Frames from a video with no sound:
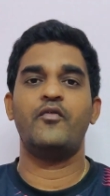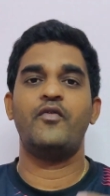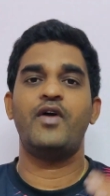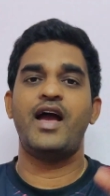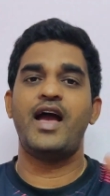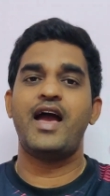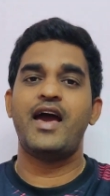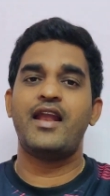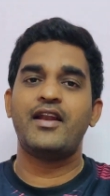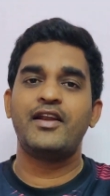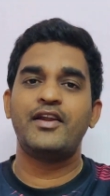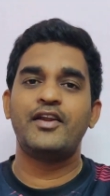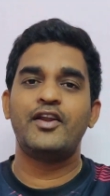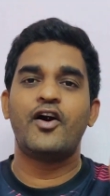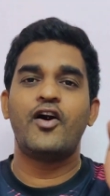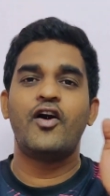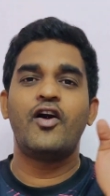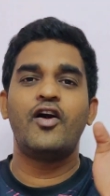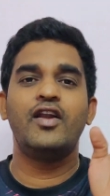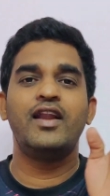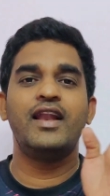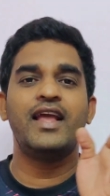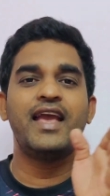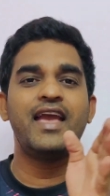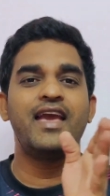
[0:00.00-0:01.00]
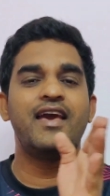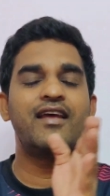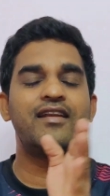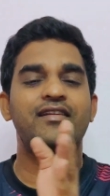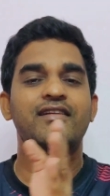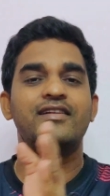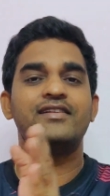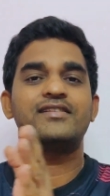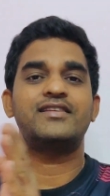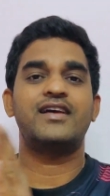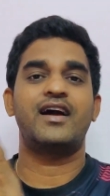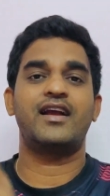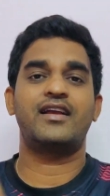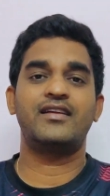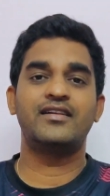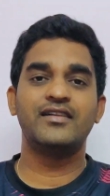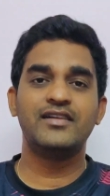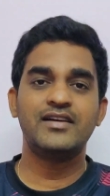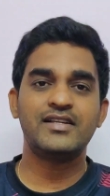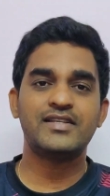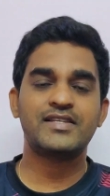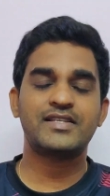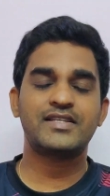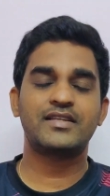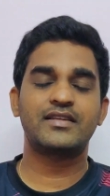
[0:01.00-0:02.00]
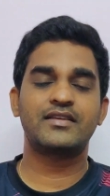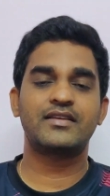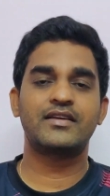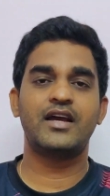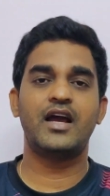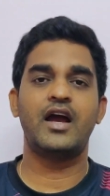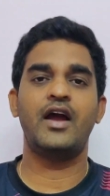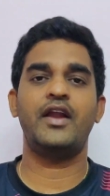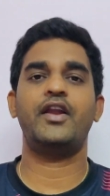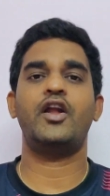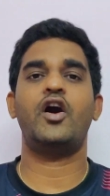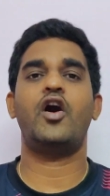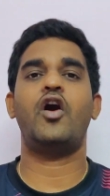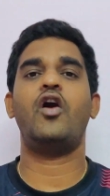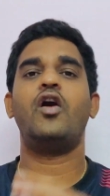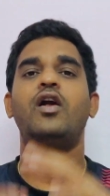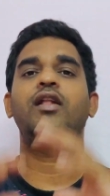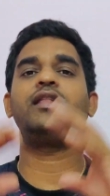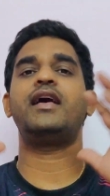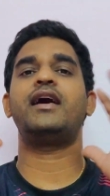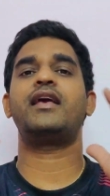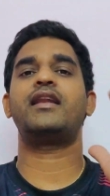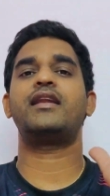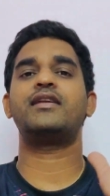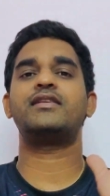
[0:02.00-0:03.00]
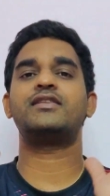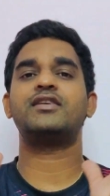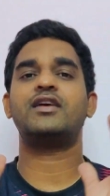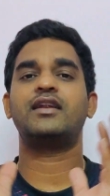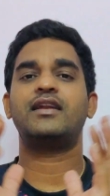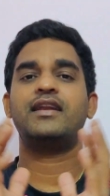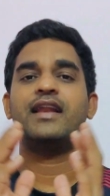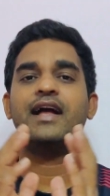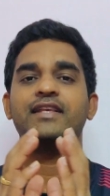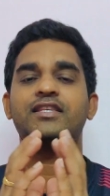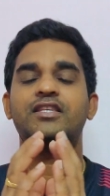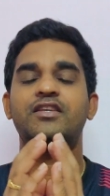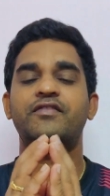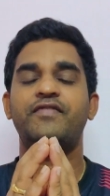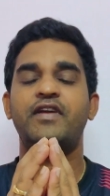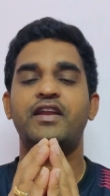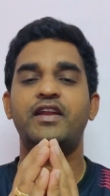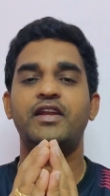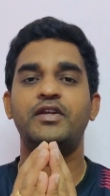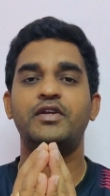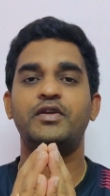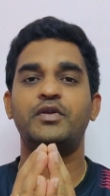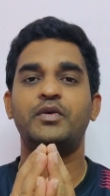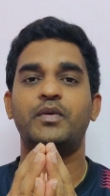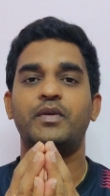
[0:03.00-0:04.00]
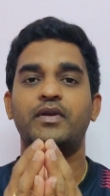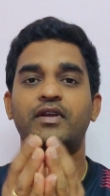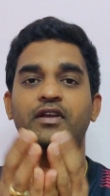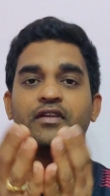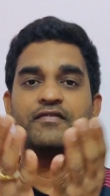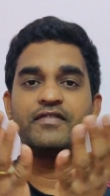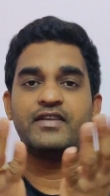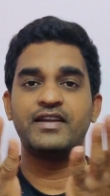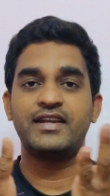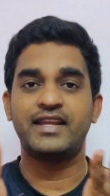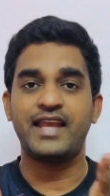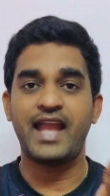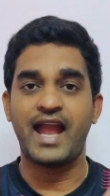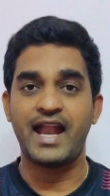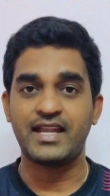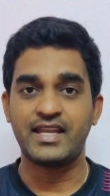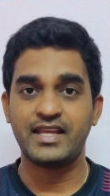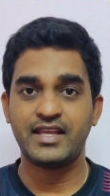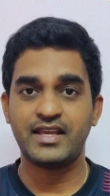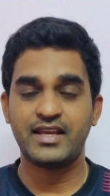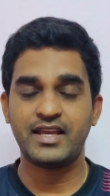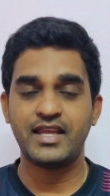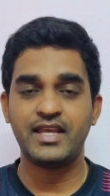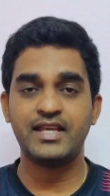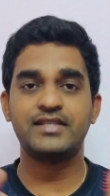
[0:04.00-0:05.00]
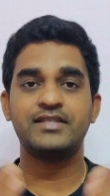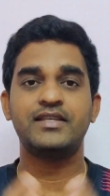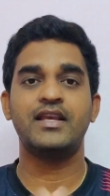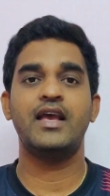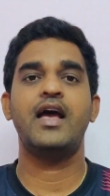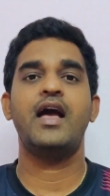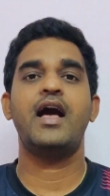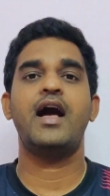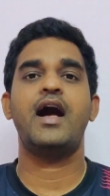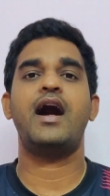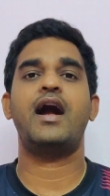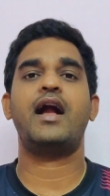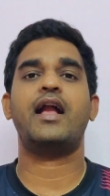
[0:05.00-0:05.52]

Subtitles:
where and all errors occurs, and all the errors are classified into different categories.